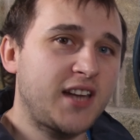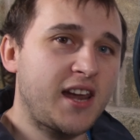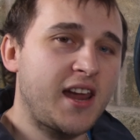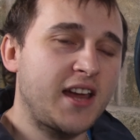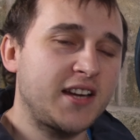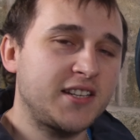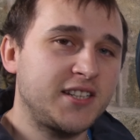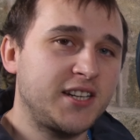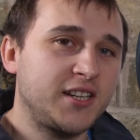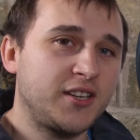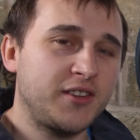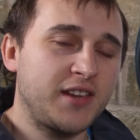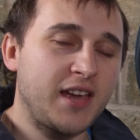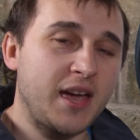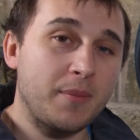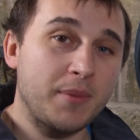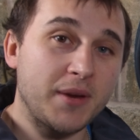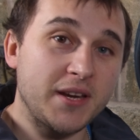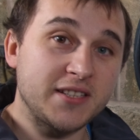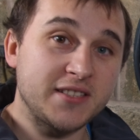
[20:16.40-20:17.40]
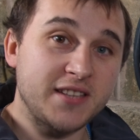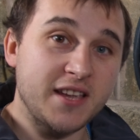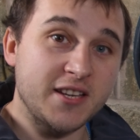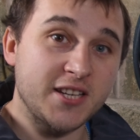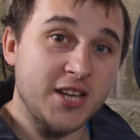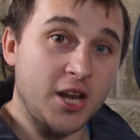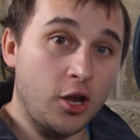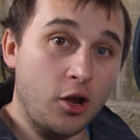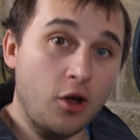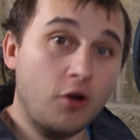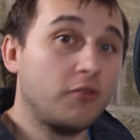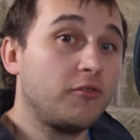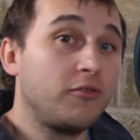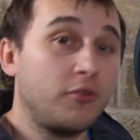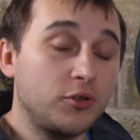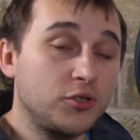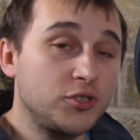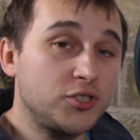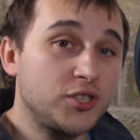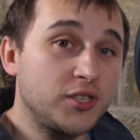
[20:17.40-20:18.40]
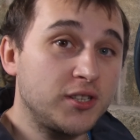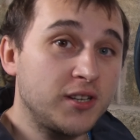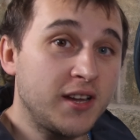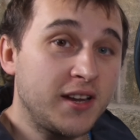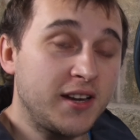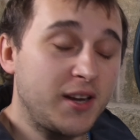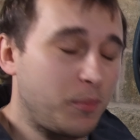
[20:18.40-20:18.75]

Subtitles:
I like seeing on the app is there's a lock function.